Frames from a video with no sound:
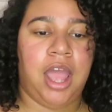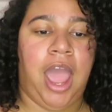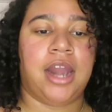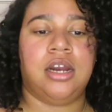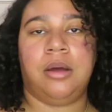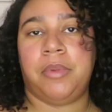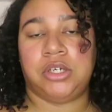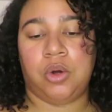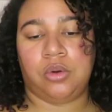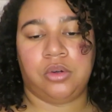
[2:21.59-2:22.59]
added up my
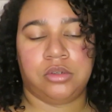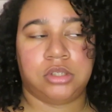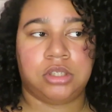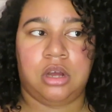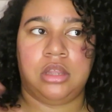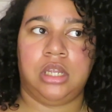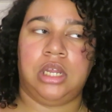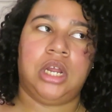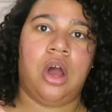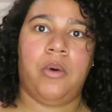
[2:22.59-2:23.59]
total and saw that
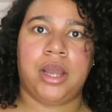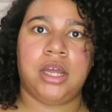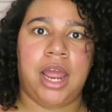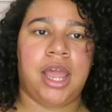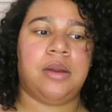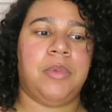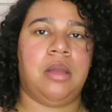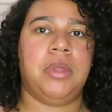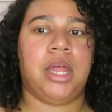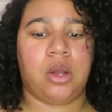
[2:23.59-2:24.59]
like, oh, I could add
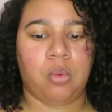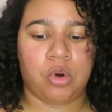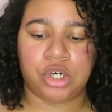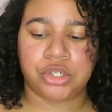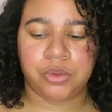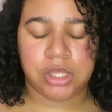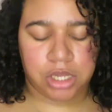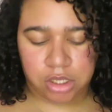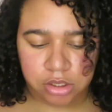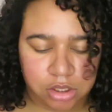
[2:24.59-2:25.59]
maybe like one or two
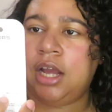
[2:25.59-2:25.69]
things.